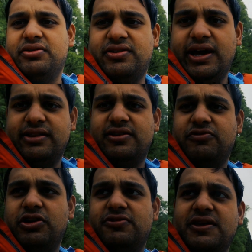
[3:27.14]
sites of
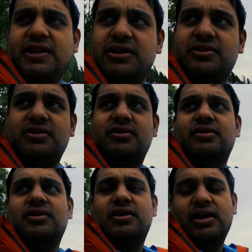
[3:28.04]
New Zealand,
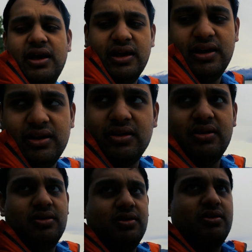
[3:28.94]
and
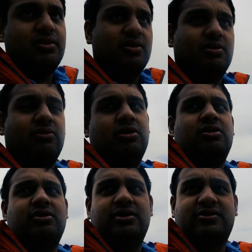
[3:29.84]

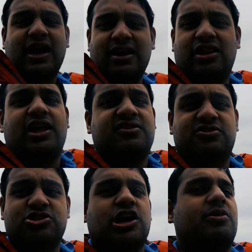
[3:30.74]
well, it's kind of lost
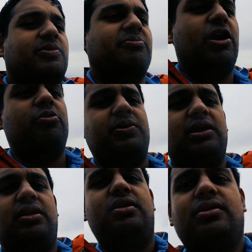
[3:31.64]
its charm in my opinion.